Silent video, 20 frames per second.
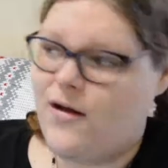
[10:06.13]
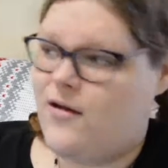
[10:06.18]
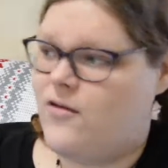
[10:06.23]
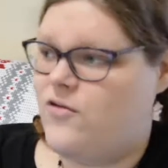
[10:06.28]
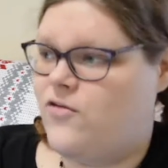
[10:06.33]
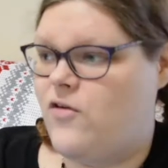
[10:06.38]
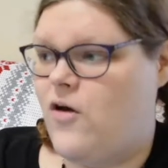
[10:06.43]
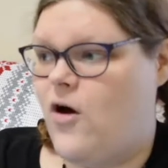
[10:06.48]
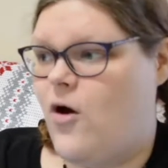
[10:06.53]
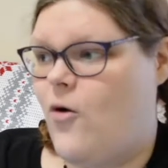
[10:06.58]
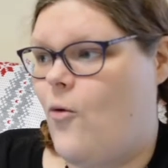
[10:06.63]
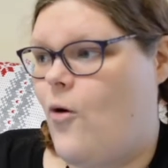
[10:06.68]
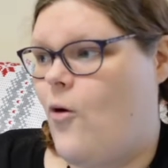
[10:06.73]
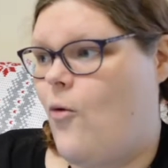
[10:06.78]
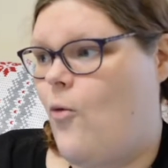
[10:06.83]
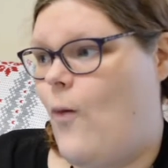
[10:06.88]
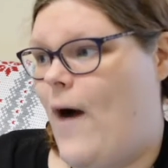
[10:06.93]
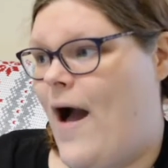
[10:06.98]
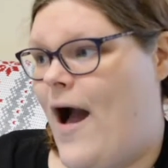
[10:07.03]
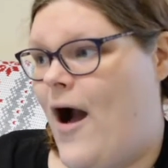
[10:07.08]
So,
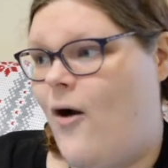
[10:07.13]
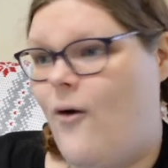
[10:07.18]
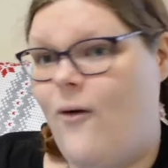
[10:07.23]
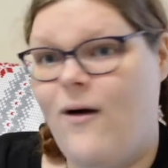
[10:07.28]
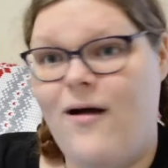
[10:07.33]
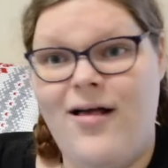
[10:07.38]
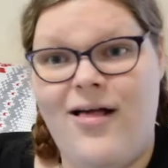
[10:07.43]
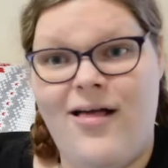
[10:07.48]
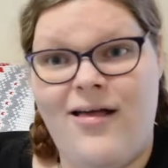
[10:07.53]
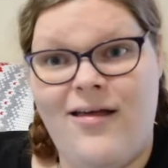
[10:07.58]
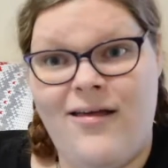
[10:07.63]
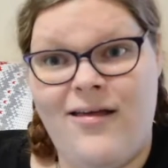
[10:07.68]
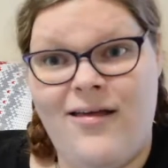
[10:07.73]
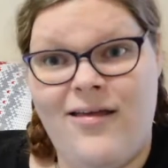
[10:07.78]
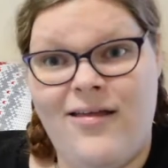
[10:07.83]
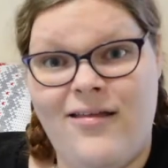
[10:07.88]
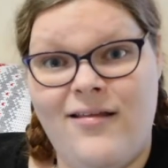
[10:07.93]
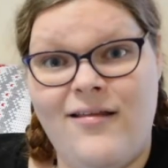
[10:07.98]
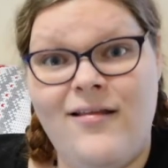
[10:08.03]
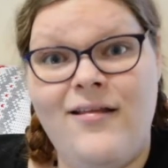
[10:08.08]
wow.
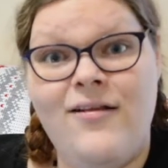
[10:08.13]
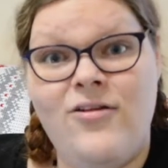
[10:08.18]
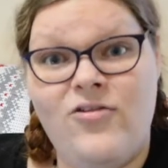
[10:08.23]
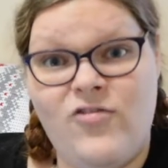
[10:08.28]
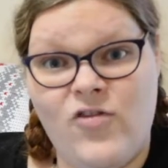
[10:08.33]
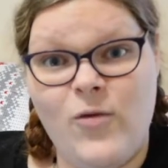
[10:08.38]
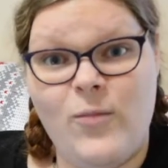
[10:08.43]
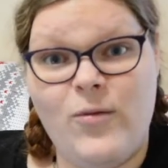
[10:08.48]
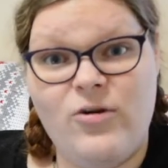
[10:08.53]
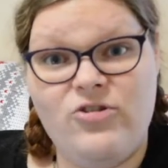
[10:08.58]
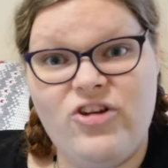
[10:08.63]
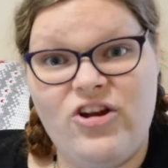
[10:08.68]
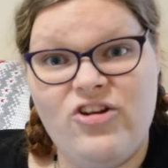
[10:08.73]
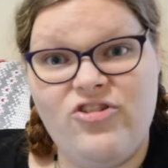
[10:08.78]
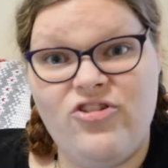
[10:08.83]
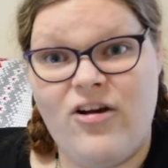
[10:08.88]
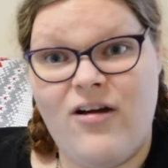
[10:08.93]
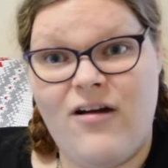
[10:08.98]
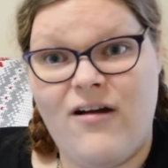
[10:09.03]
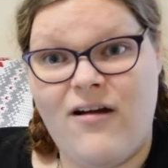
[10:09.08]
Super
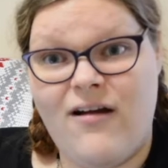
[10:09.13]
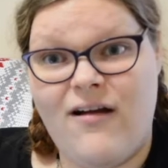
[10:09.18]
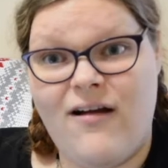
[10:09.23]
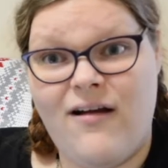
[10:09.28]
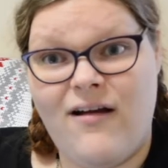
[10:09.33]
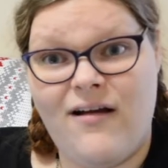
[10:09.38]
ginger.